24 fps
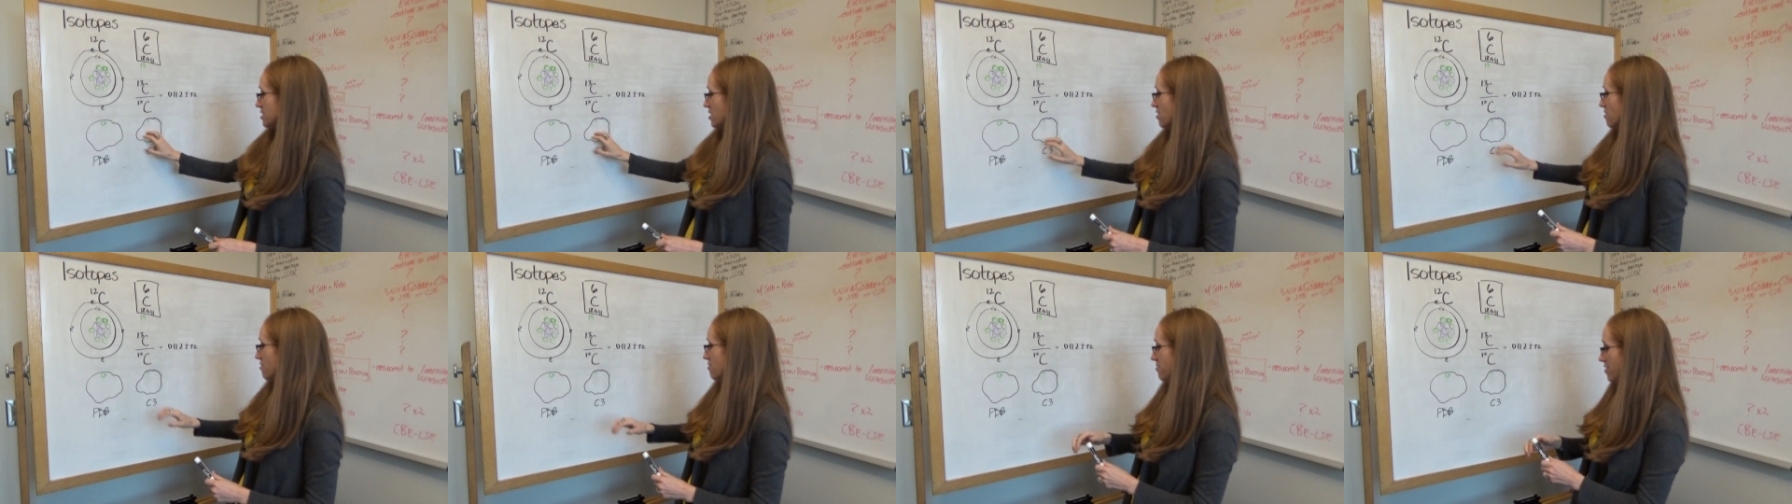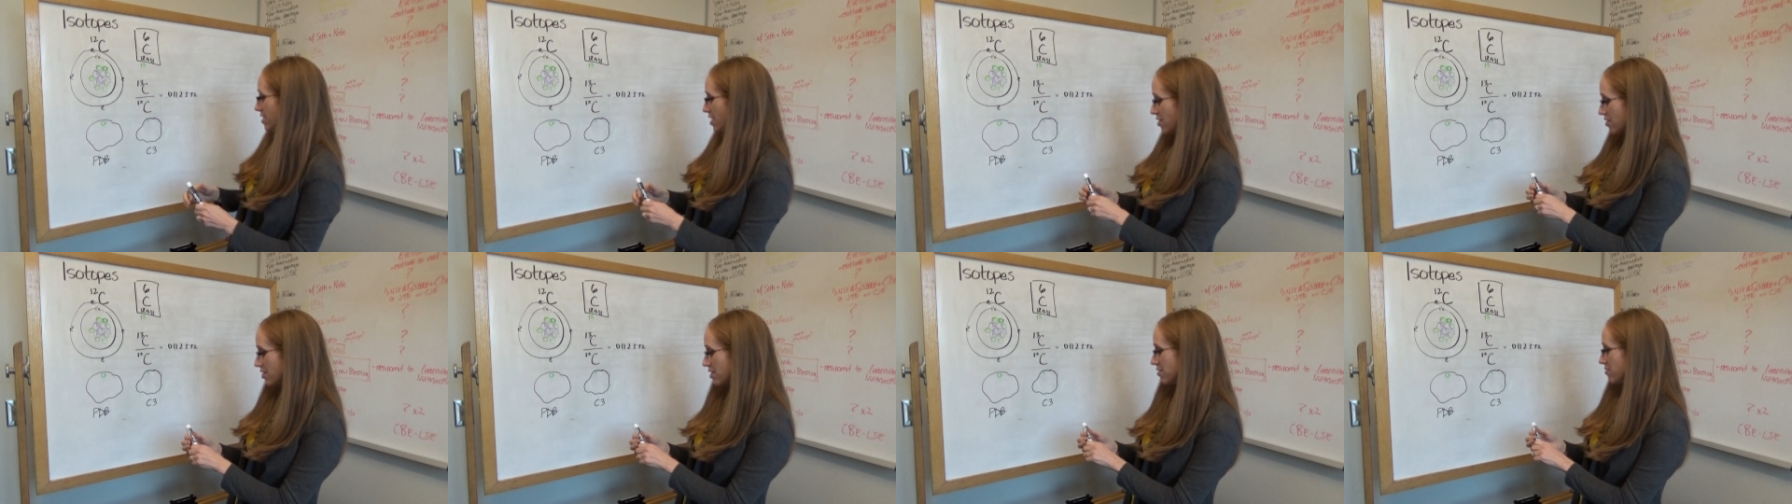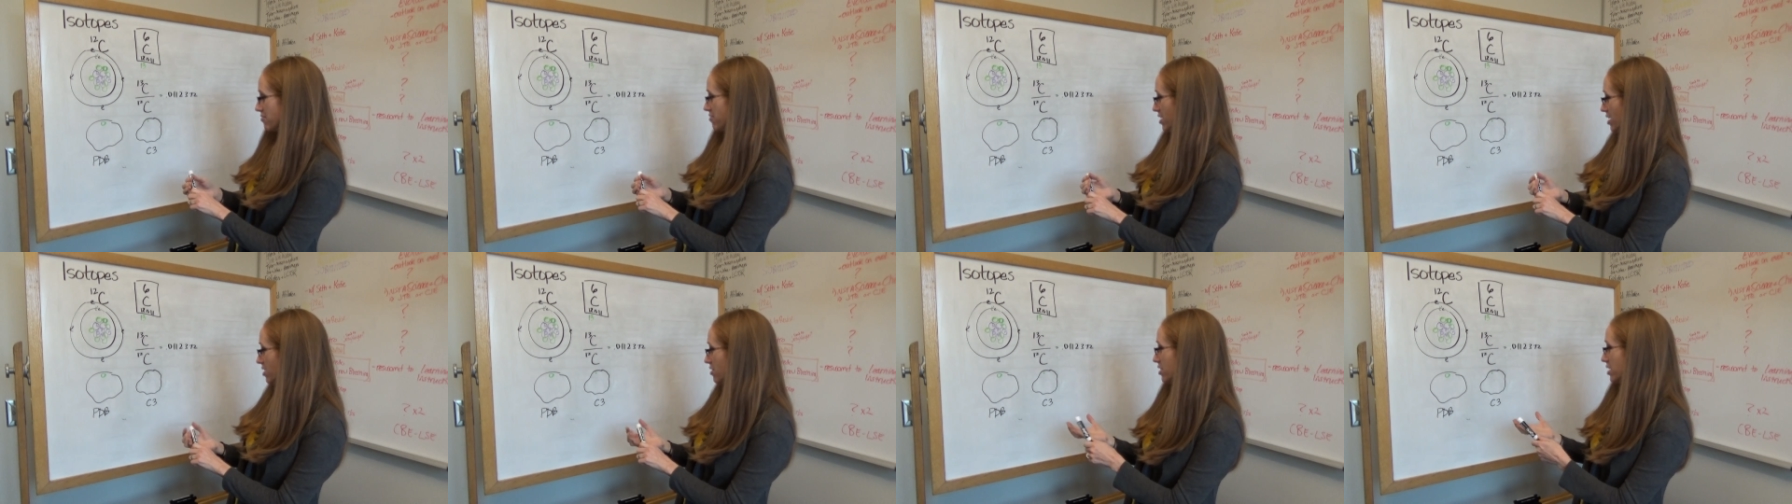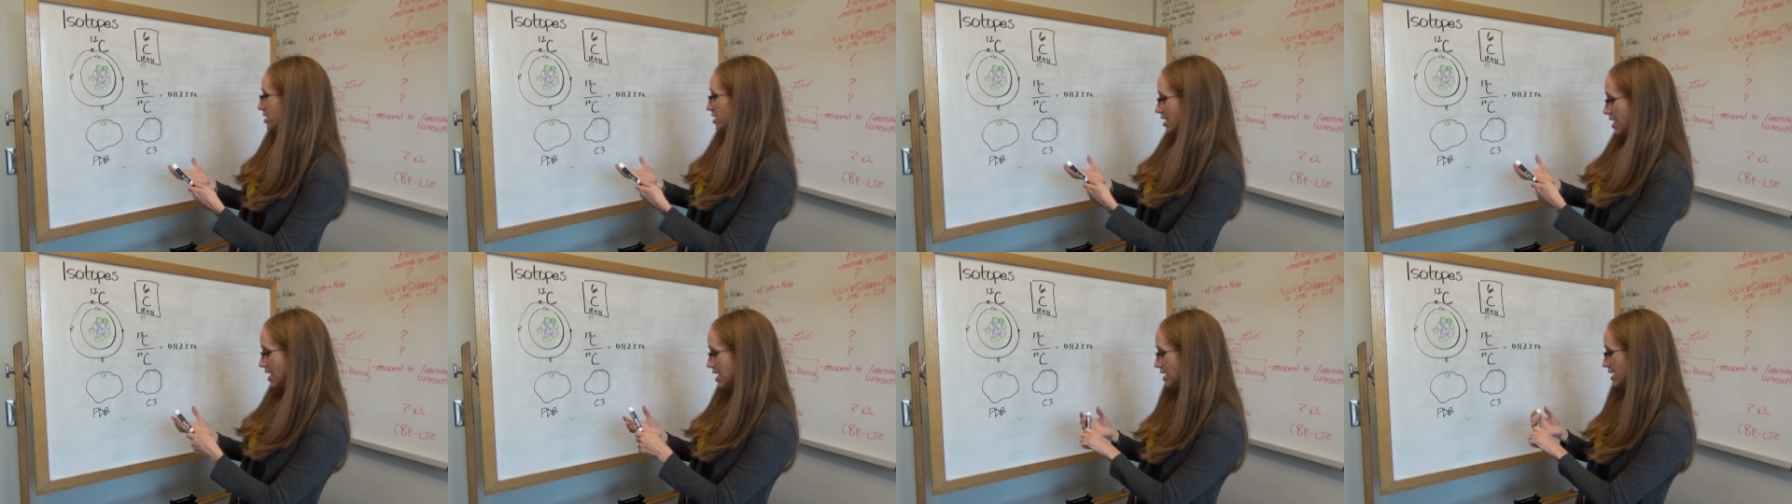they're very,
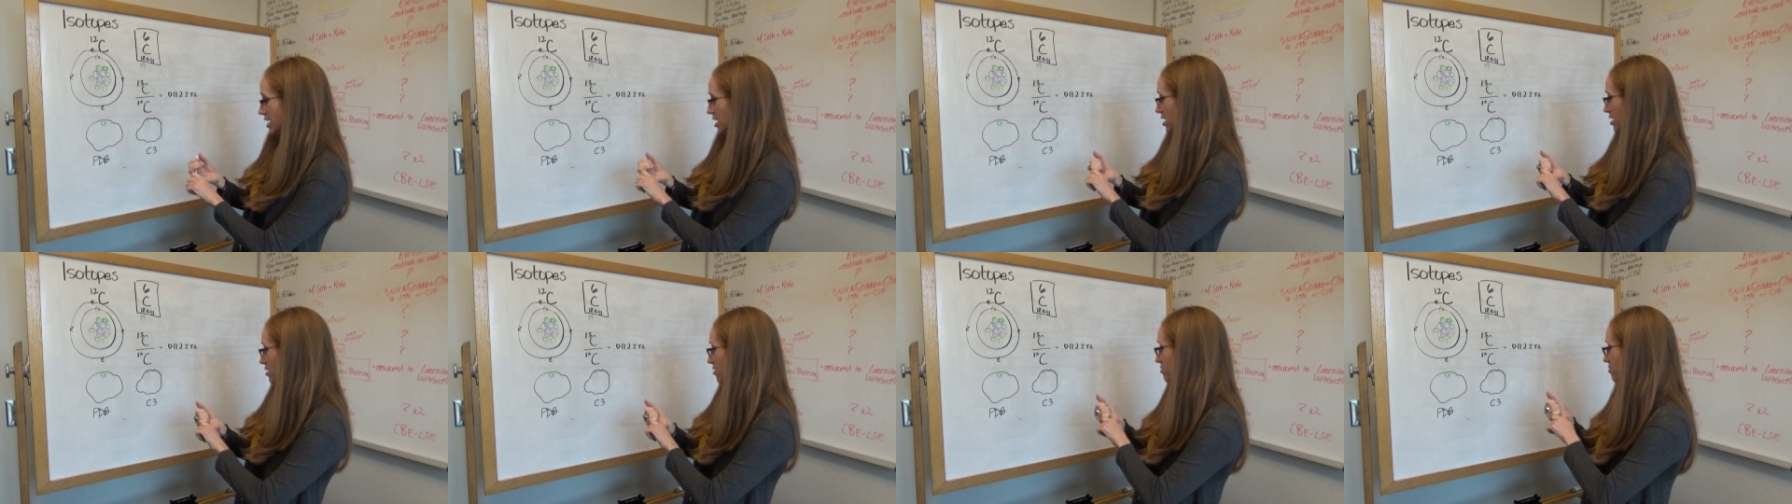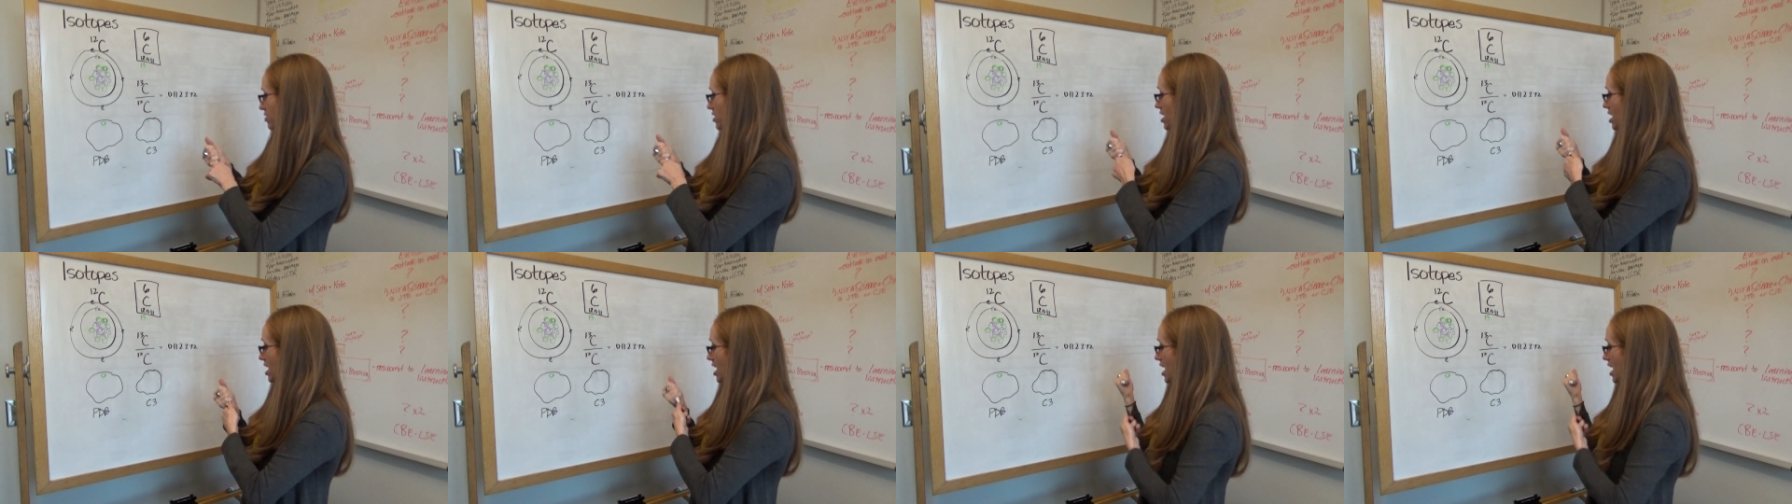very negative.